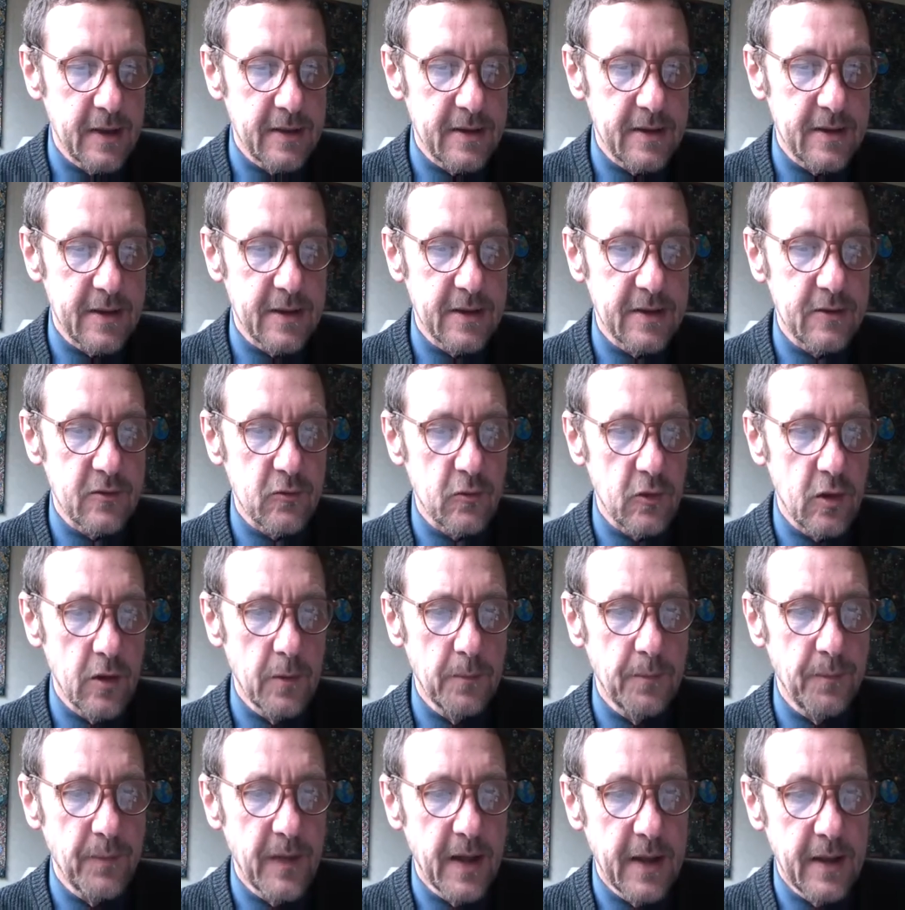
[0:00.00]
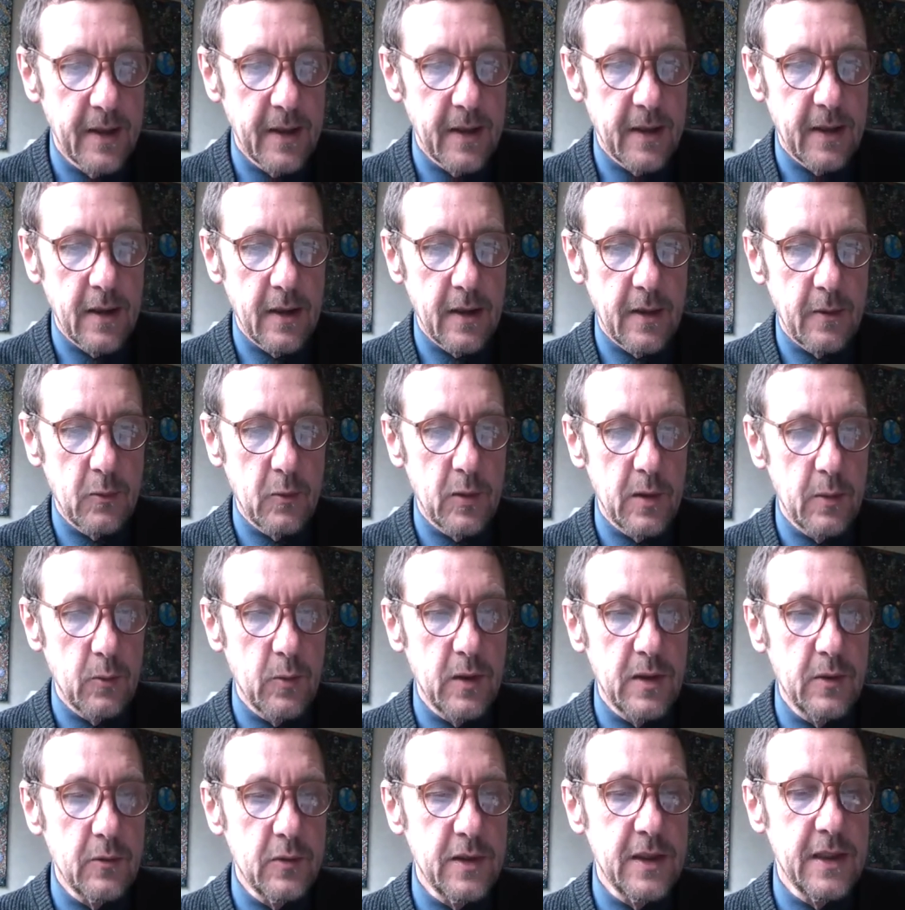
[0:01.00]
things grow. We
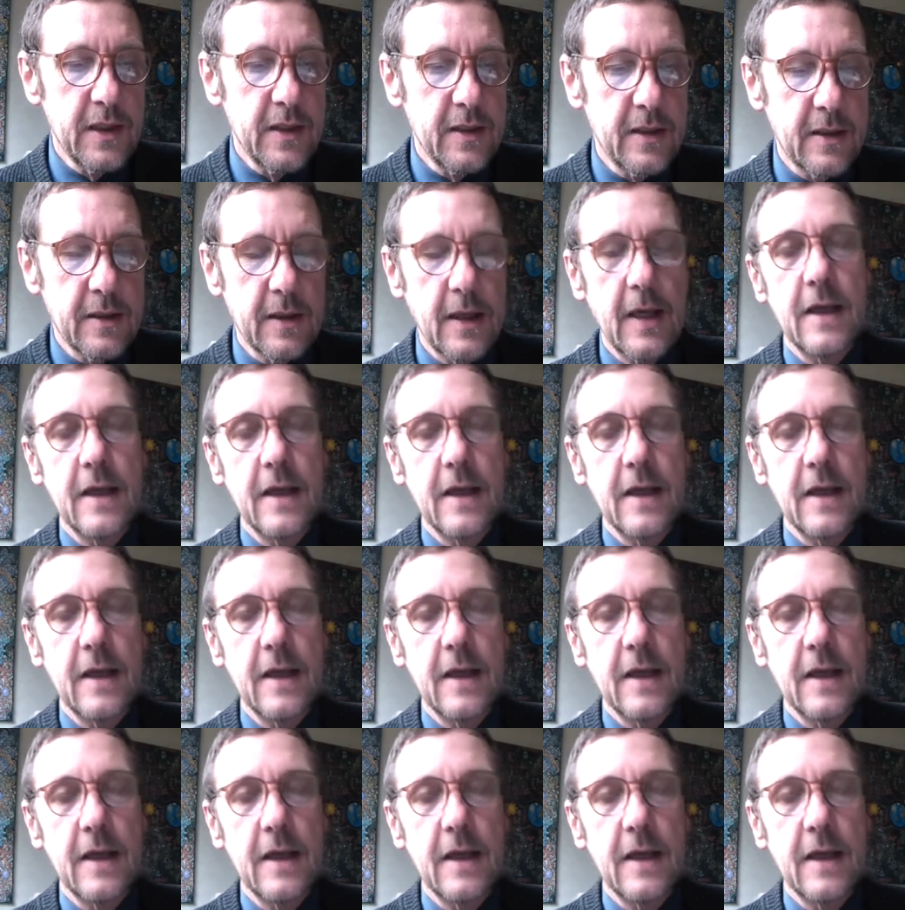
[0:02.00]
do need